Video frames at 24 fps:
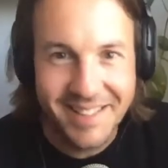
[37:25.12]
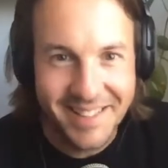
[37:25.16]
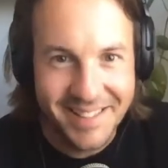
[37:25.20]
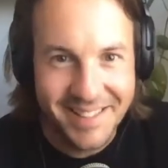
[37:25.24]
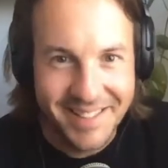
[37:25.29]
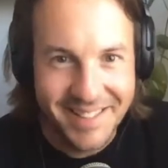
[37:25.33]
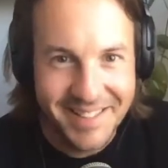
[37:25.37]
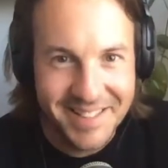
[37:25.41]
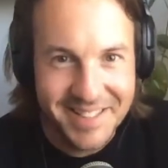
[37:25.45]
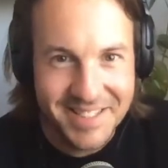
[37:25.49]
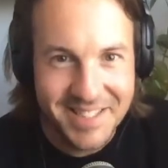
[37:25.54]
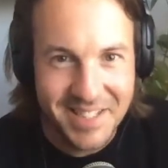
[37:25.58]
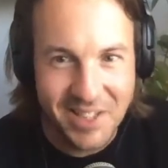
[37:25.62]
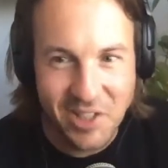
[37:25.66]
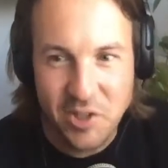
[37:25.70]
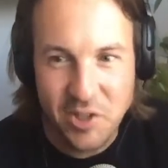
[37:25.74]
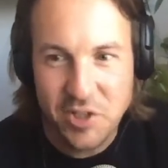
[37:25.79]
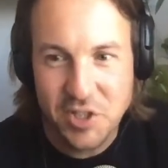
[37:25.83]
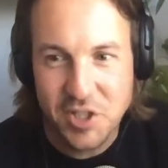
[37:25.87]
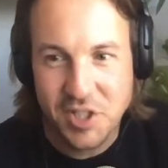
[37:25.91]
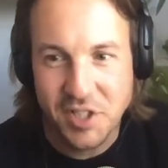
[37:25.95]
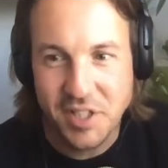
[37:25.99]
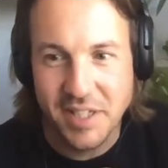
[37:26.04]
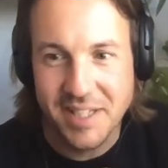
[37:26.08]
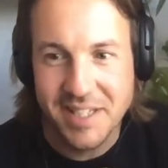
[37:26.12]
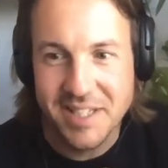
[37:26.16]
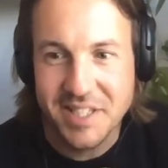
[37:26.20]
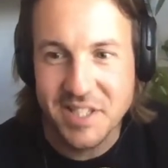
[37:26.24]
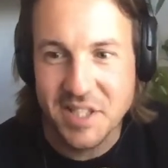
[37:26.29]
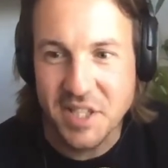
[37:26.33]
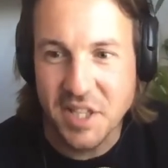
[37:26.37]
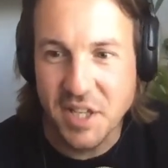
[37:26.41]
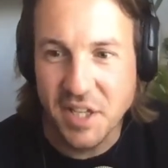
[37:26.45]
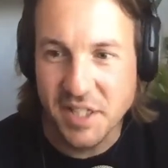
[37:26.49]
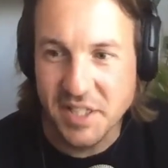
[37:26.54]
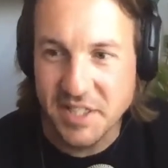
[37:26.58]
That's his solution
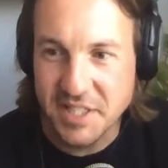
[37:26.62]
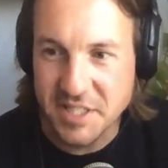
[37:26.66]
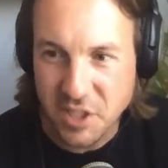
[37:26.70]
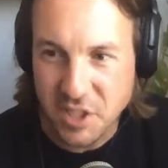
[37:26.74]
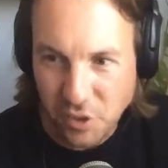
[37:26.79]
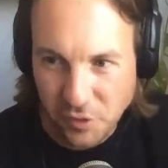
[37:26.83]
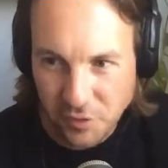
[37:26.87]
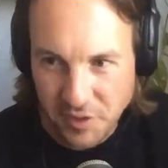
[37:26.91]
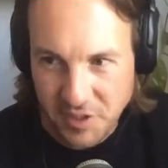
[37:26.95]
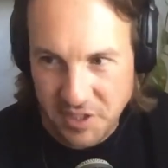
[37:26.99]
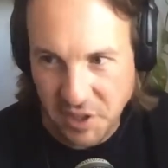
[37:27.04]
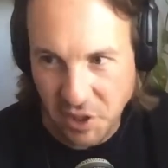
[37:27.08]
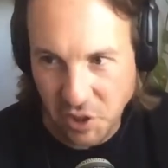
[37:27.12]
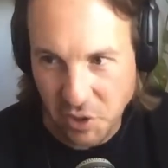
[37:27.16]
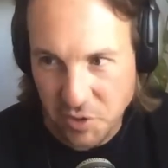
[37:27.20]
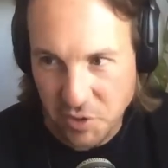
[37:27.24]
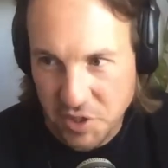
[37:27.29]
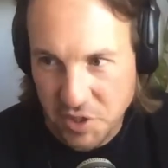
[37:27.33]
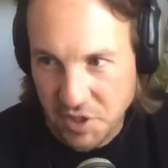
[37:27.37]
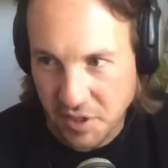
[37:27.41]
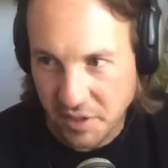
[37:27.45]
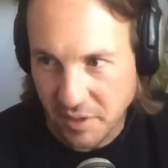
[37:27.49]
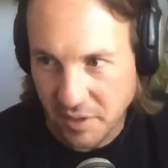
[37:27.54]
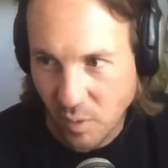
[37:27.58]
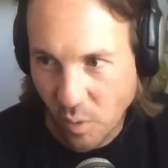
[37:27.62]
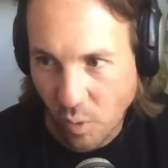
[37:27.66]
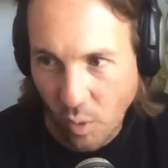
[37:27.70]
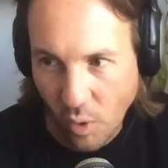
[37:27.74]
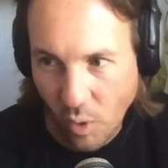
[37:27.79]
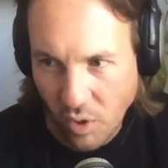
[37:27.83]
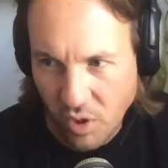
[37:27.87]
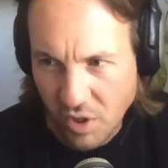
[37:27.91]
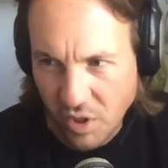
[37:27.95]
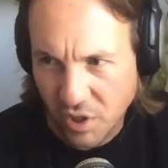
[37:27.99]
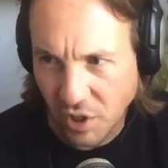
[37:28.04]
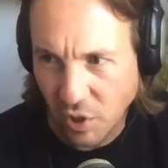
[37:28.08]
is the silver solution
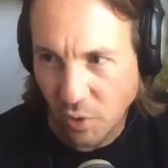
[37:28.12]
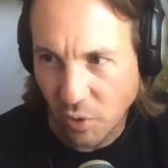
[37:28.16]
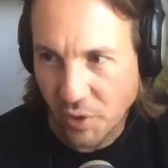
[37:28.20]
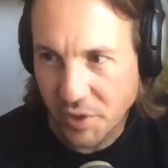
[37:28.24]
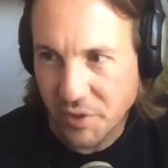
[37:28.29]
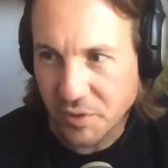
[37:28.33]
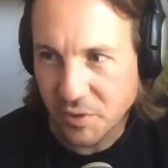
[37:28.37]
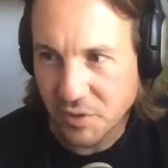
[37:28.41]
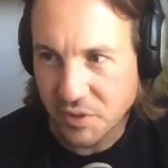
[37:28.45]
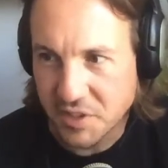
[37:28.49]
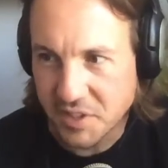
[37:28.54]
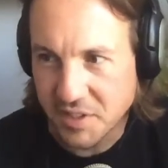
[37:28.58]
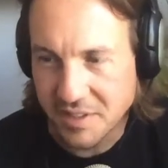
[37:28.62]
or colloidal.